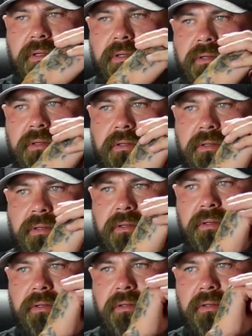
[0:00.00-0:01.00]

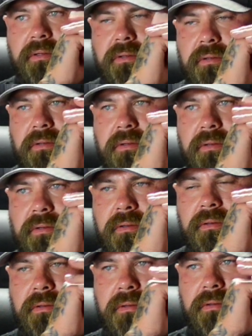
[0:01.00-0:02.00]

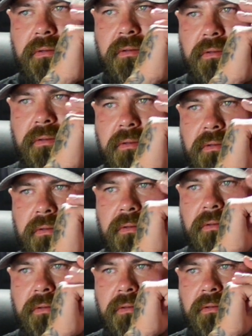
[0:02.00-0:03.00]

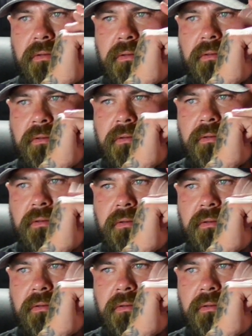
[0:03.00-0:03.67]
(silent)